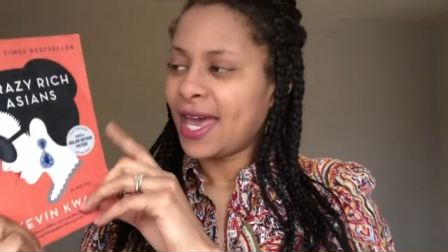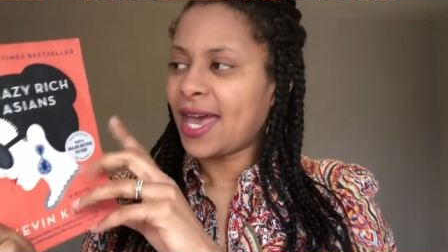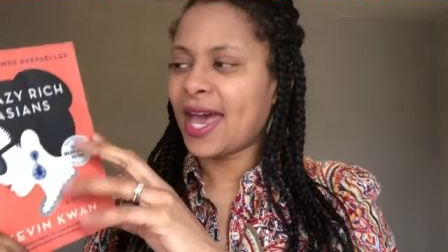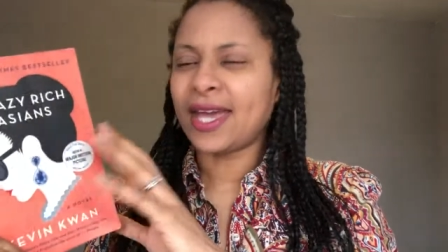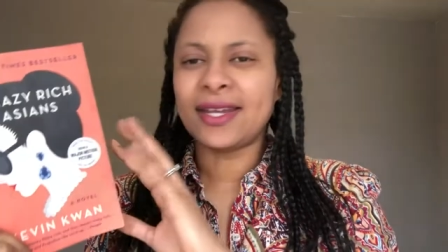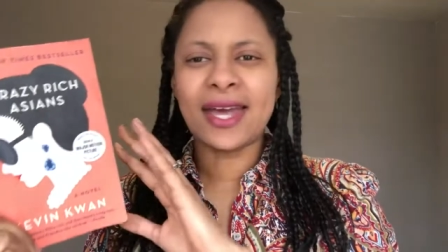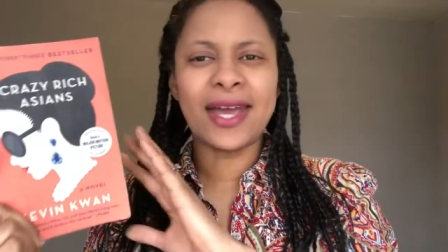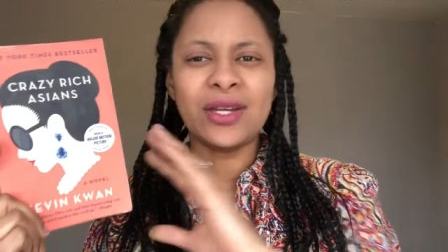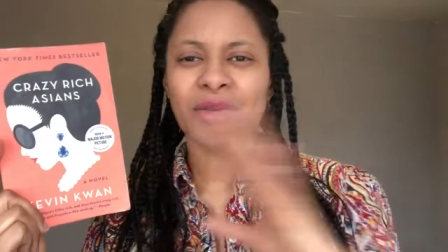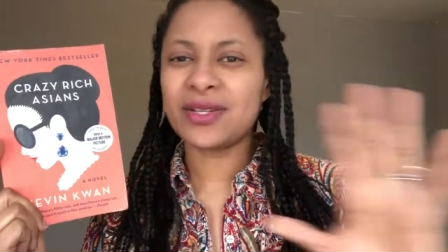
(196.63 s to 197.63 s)
And
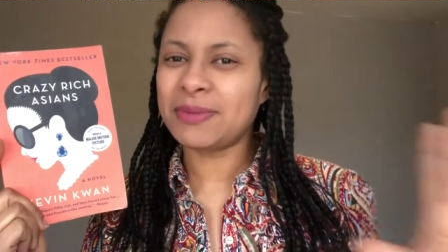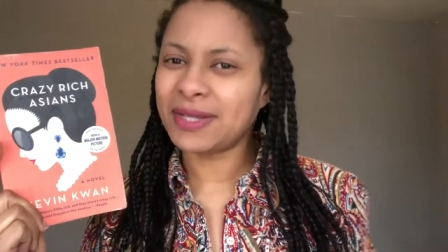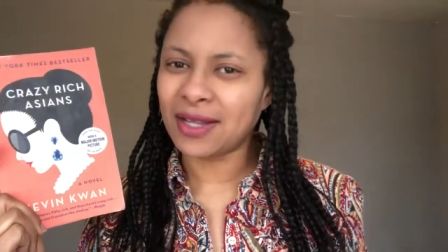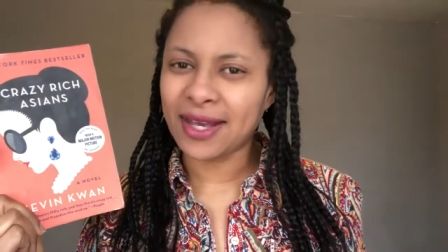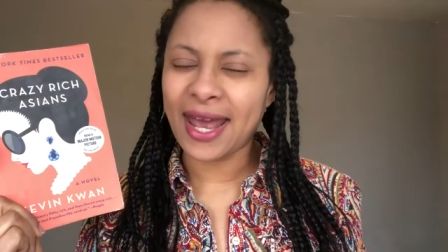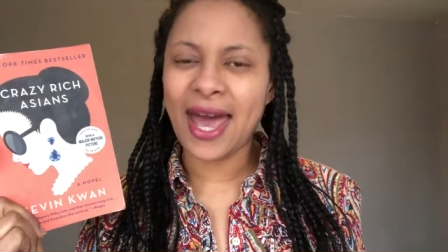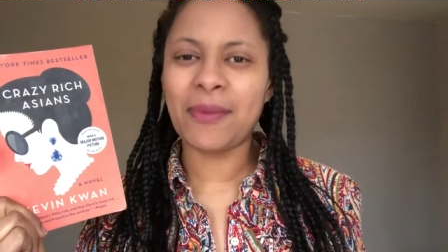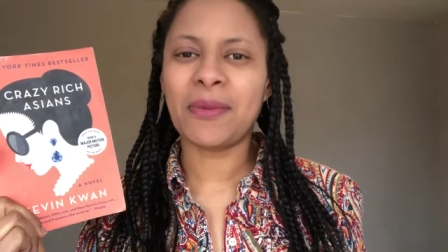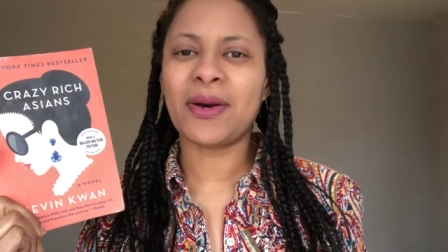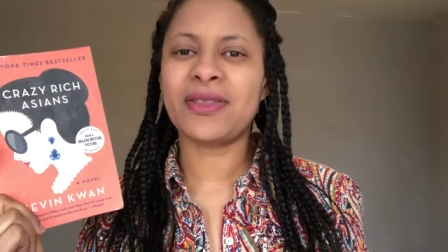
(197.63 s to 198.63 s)
I know there's been a lot of
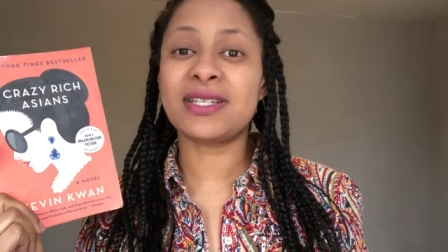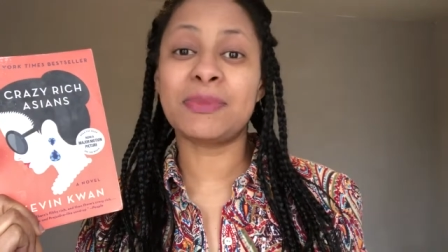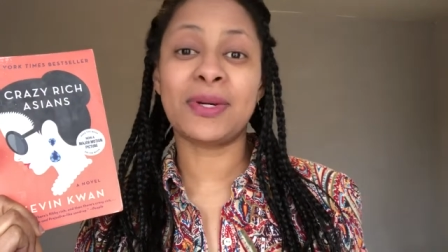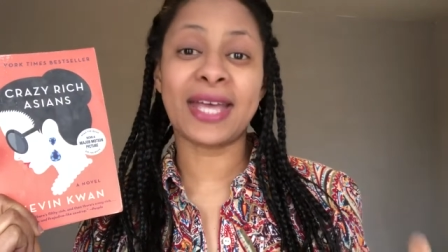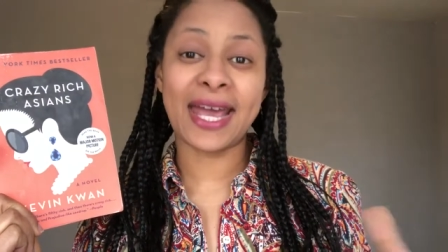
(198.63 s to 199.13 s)
hype about this book